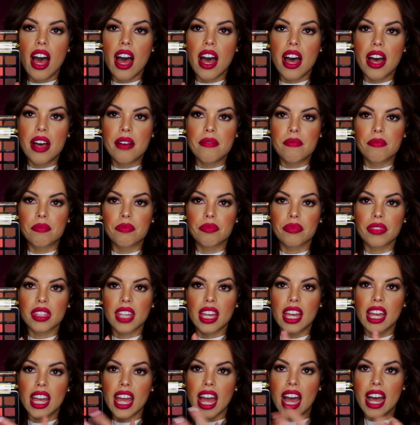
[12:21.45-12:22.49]

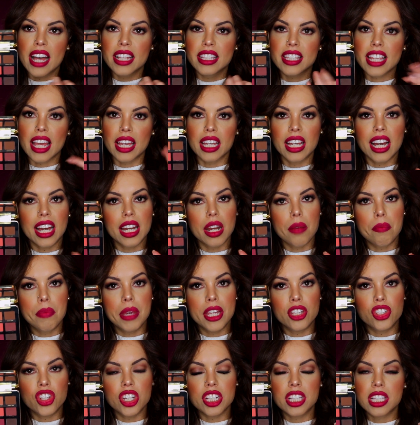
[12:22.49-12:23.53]
It has like kind of
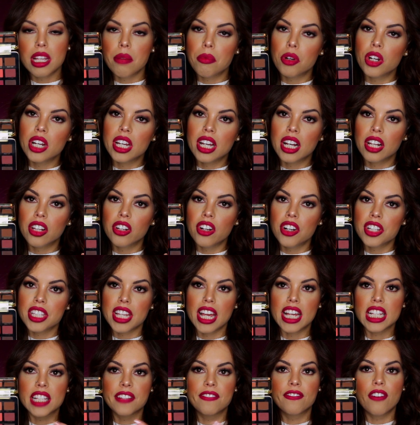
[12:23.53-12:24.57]
peachy summery colors,
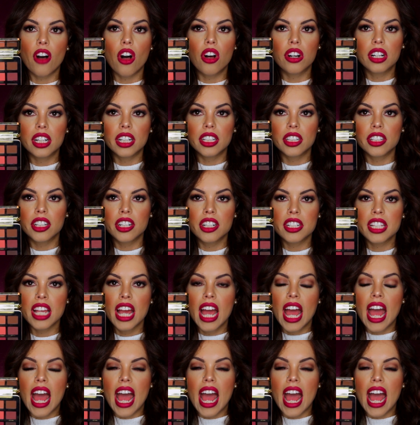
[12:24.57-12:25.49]
it has fall colors,